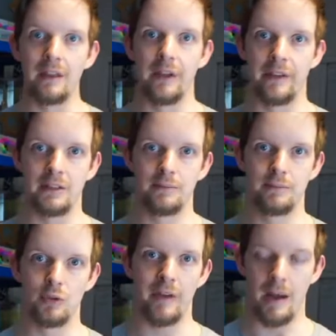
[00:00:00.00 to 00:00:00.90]
thing that
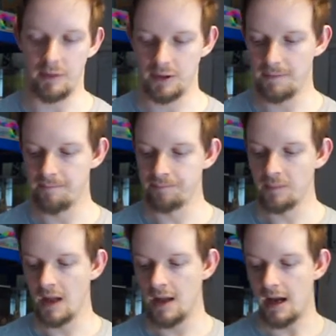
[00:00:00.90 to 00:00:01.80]
sort of
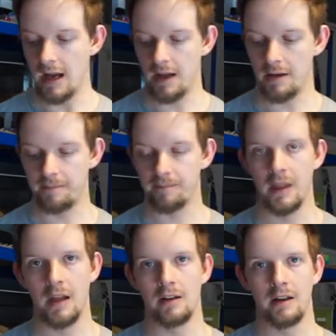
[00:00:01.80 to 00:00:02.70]

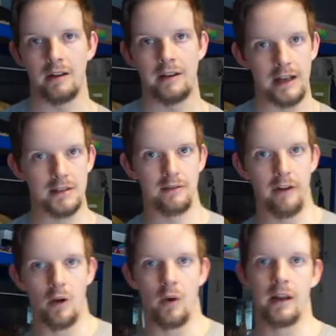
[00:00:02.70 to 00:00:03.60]
happened. Next,
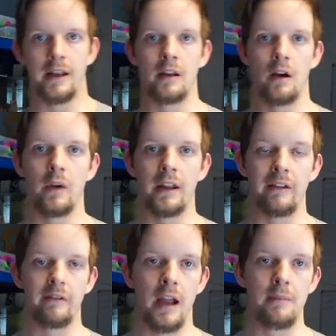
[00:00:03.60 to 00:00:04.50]
very quickly, I want to
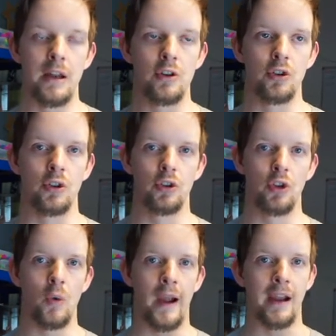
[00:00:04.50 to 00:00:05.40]
give a mention
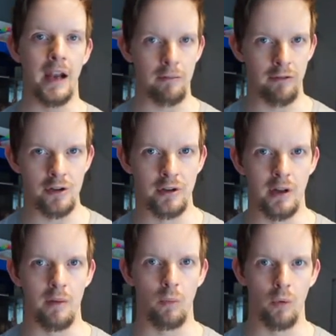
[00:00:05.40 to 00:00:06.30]
to a collaboration
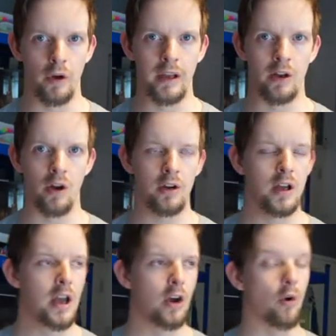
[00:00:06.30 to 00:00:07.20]
that I'm working on,
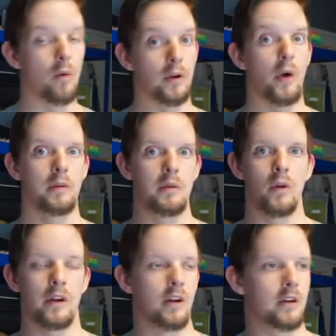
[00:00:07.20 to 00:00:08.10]
or I'm going to be
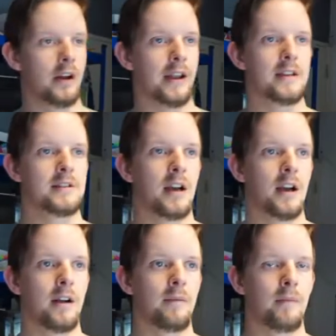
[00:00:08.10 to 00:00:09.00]
working on, I guess.
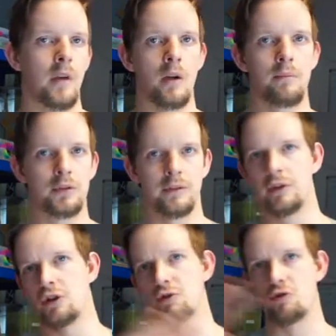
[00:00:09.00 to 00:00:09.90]
I will put some footage on